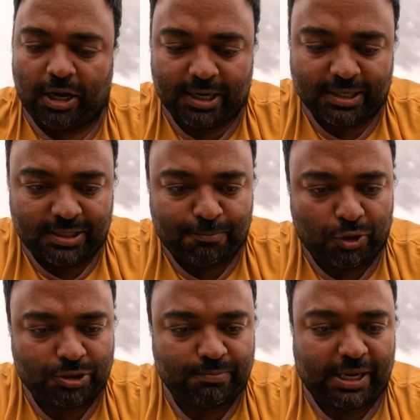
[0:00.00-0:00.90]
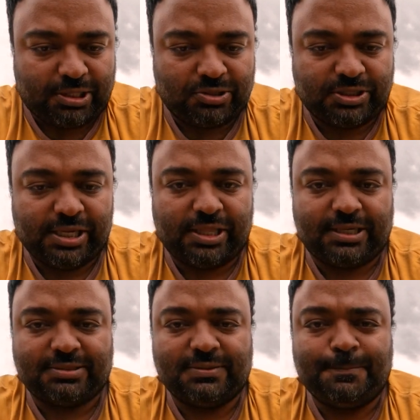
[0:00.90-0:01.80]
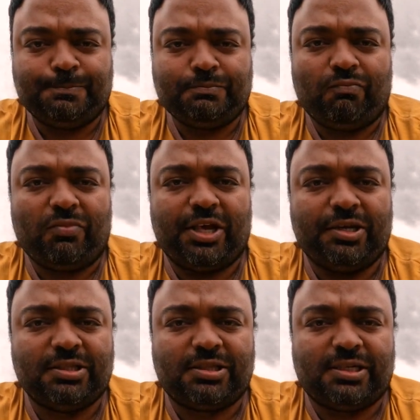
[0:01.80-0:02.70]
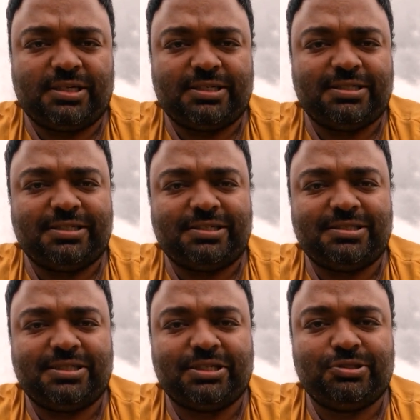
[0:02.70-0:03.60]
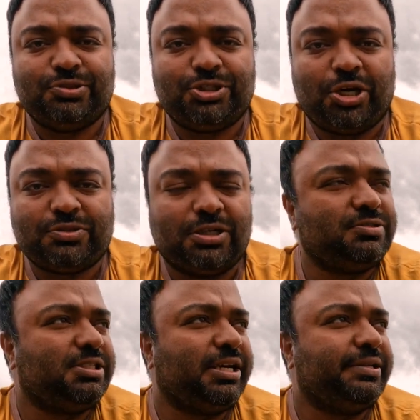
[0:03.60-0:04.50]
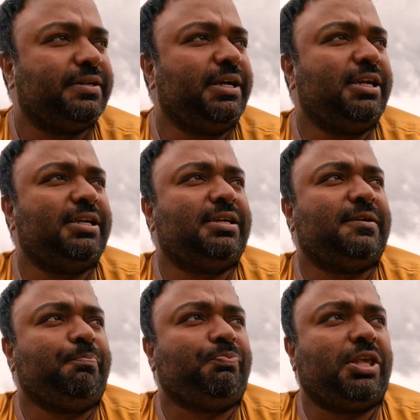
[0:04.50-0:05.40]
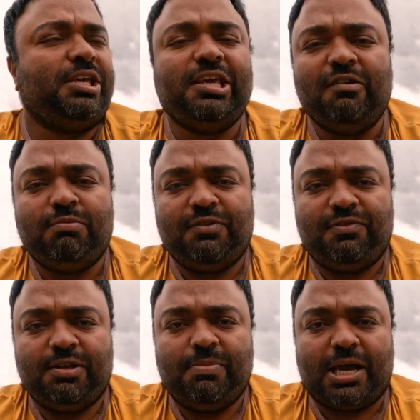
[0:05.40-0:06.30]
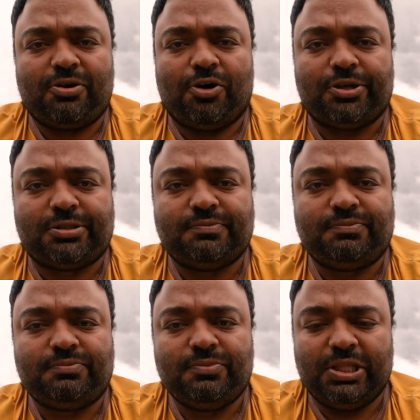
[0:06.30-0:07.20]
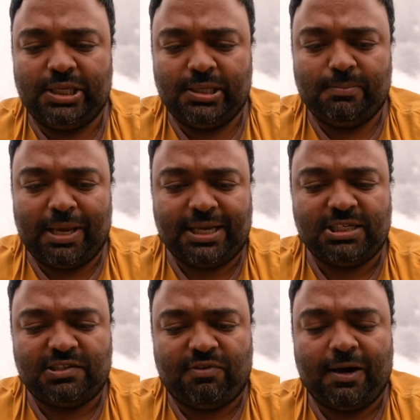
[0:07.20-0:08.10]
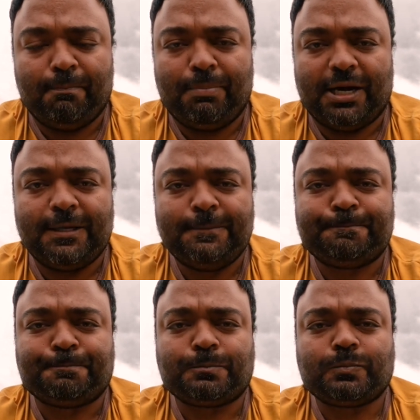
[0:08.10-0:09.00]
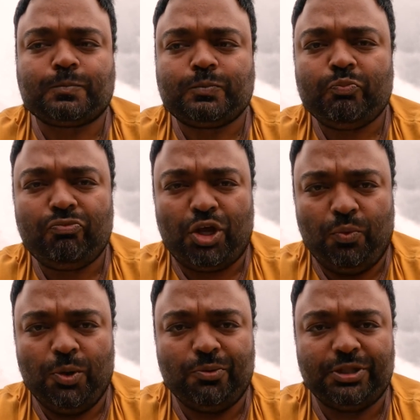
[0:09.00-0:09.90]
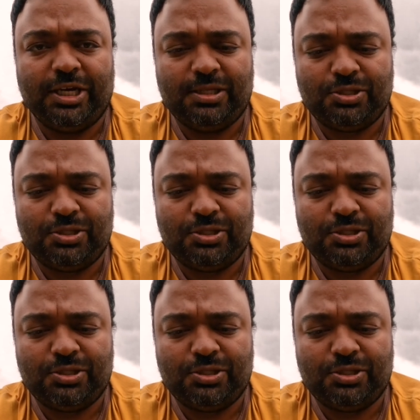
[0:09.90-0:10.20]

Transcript: I reported back to say that Kenneth said to shout out, and he gave me feedback on the Maggie's Farm pie. We were there